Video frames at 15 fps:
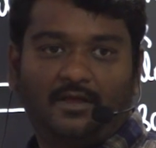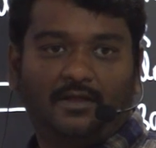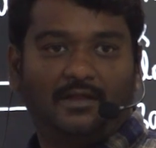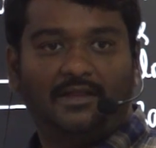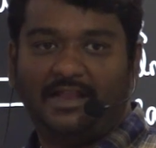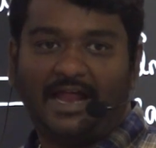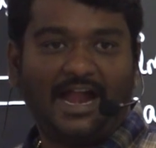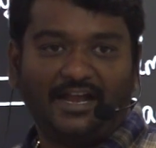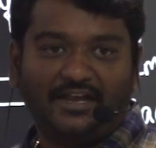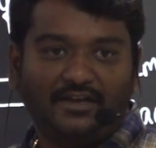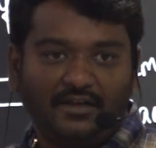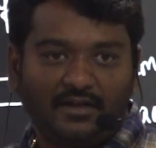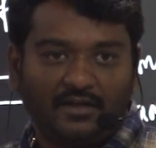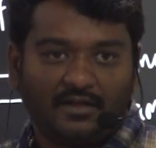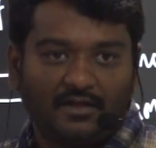
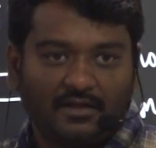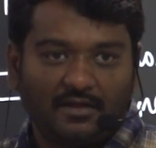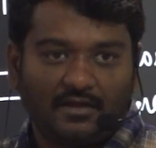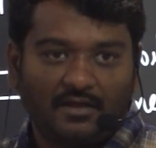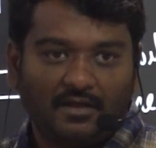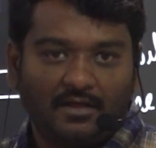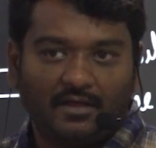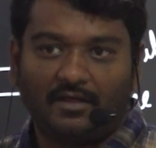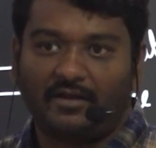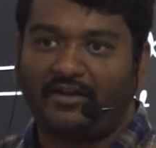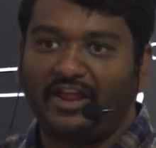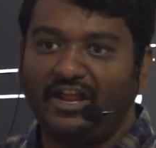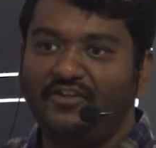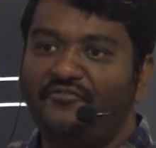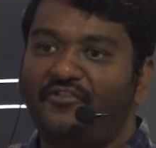Land,
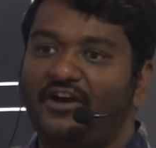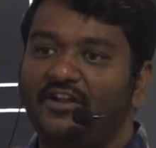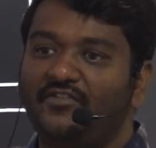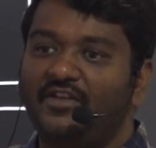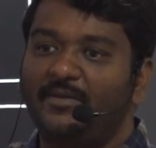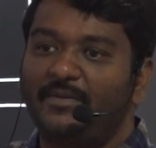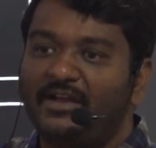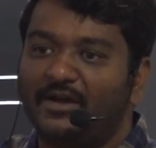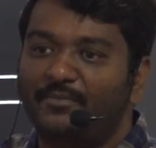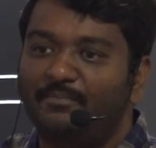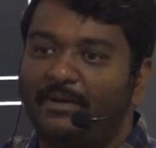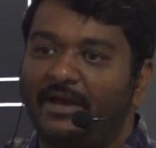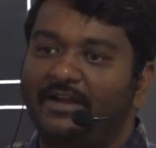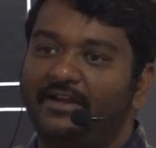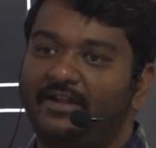rainfall will be
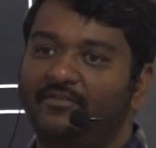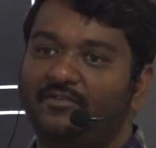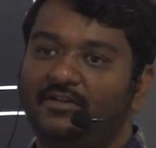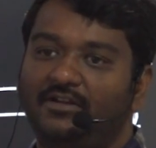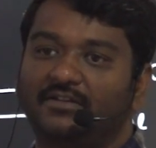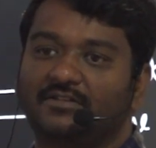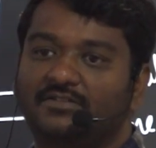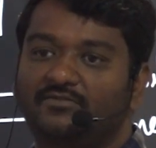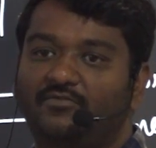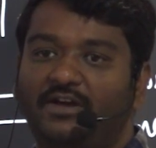comparatively less.